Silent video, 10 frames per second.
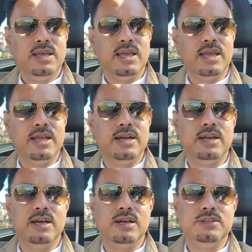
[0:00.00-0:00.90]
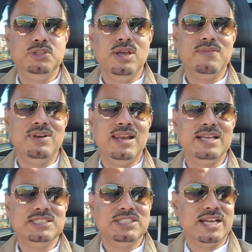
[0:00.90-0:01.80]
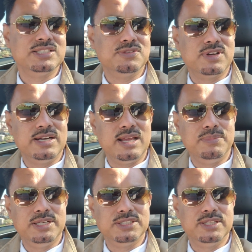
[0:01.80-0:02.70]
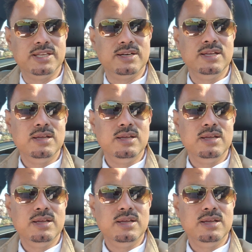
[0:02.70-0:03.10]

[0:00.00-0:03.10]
and you have less chance of contamination there.